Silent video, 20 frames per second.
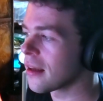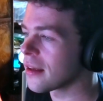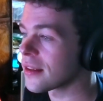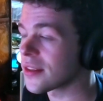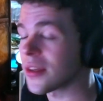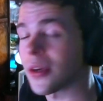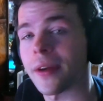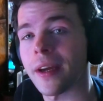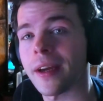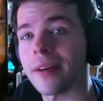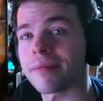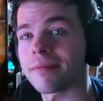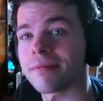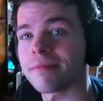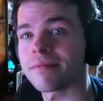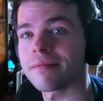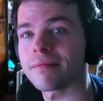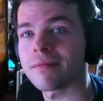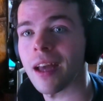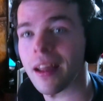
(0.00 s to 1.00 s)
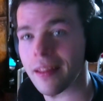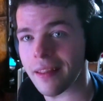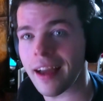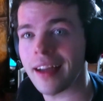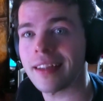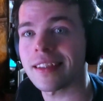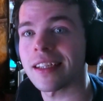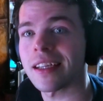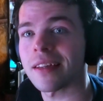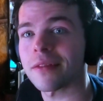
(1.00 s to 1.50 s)
So yeah, and
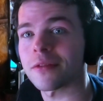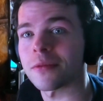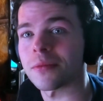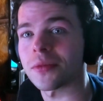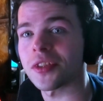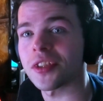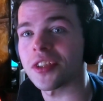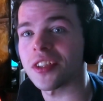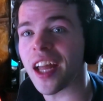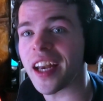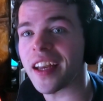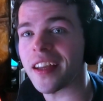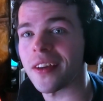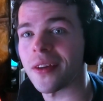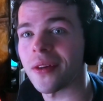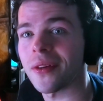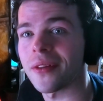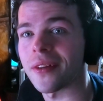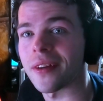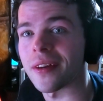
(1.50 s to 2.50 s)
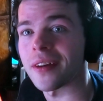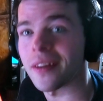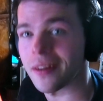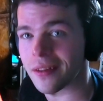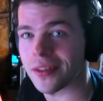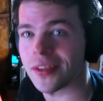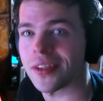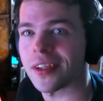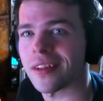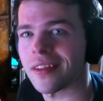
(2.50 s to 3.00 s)
that's it from Static Yonder.
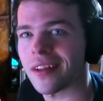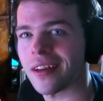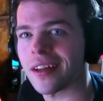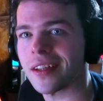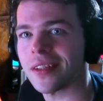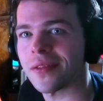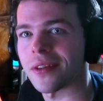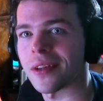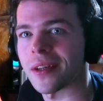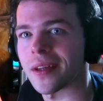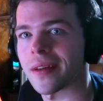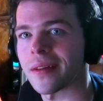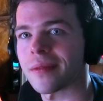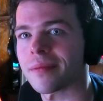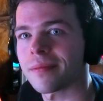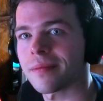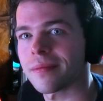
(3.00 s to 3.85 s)
I'll see you in the next video.